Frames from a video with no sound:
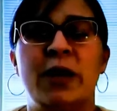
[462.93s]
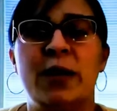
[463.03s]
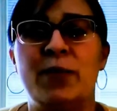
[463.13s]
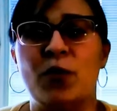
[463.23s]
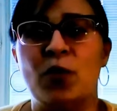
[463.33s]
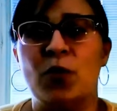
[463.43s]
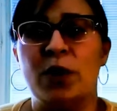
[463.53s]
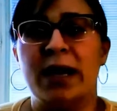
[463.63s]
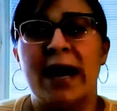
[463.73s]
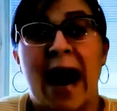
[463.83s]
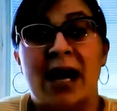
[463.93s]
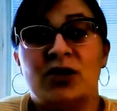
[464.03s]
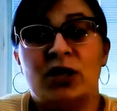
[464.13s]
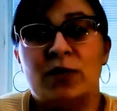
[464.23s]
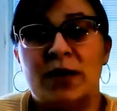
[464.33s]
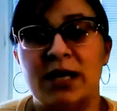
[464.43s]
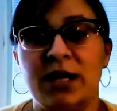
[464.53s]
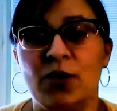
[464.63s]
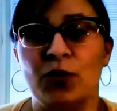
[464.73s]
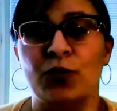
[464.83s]
People can actually be
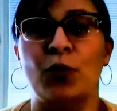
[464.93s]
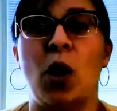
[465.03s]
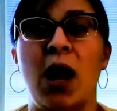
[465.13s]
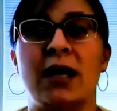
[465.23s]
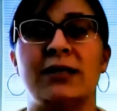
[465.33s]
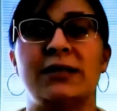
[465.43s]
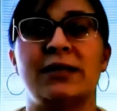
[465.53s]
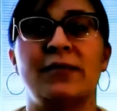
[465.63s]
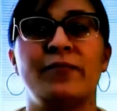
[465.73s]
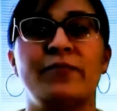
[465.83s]
healed through us.